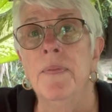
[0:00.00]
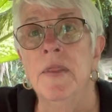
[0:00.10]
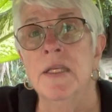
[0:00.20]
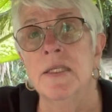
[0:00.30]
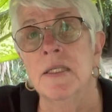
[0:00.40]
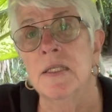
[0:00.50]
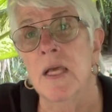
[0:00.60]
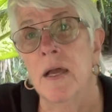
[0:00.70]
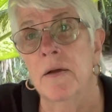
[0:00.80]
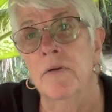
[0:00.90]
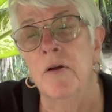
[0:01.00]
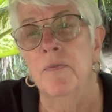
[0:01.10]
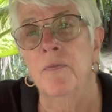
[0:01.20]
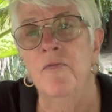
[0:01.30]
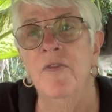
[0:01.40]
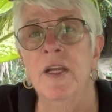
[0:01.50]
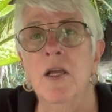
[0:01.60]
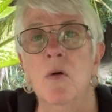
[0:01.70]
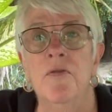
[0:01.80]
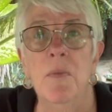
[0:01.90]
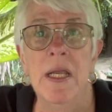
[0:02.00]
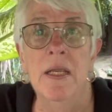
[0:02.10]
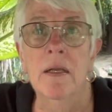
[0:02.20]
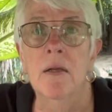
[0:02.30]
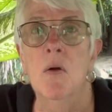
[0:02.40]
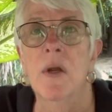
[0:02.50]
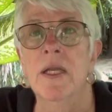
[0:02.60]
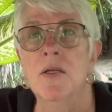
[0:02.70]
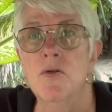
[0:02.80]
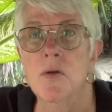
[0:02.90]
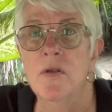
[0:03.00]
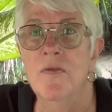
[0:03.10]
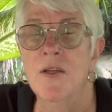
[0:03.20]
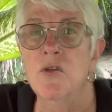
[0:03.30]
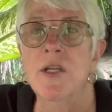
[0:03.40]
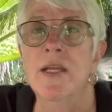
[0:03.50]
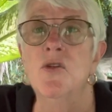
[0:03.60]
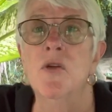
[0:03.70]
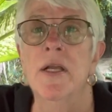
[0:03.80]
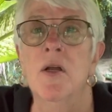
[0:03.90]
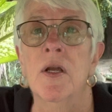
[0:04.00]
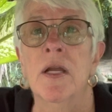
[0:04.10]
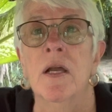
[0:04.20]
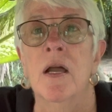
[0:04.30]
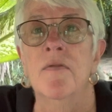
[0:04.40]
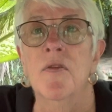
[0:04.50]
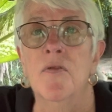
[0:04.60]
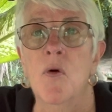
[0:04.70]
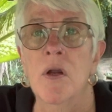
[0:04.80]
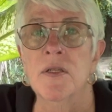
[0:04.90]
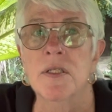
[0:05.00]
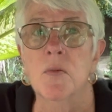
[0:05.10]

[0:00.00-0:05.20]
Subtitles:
This is a video of me going into the vegetation area of the forest.